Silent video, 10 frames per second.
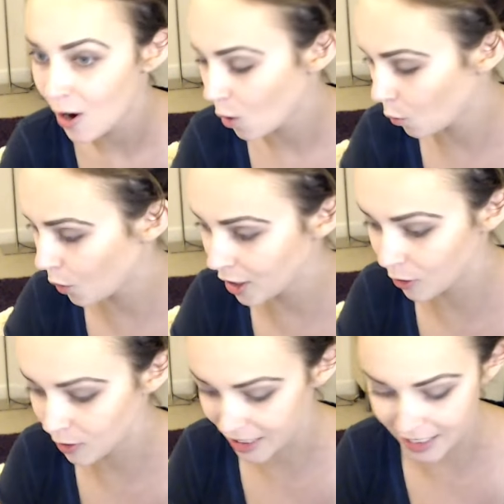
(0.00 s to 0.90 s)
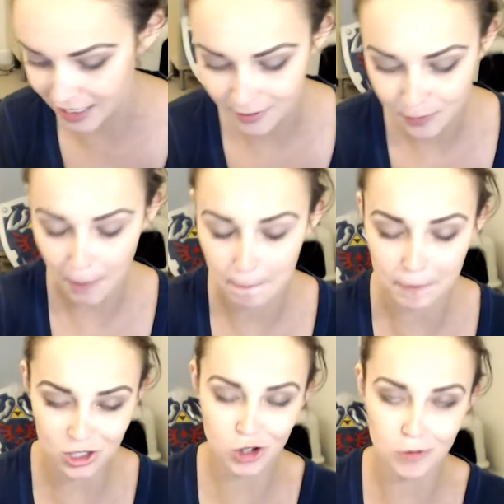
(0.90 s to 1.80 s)
one and only
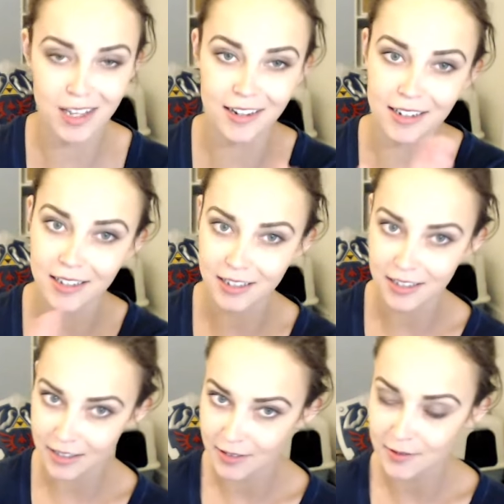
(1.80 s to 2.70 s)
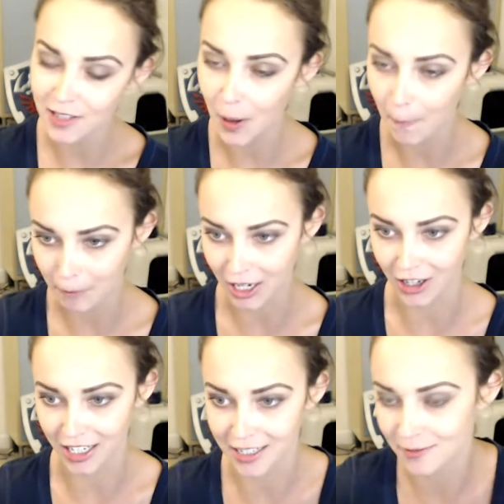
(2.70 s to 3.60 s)
Benjamin
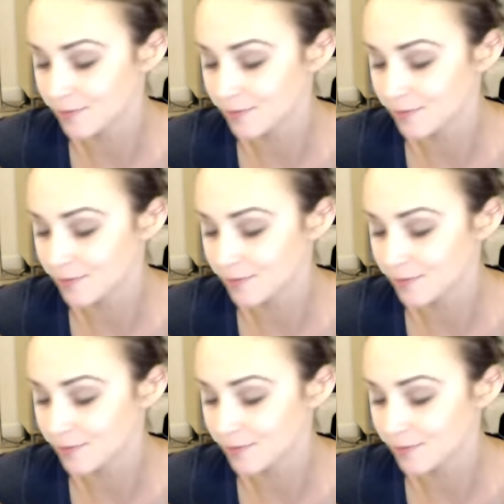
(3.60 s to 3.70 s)
Barry.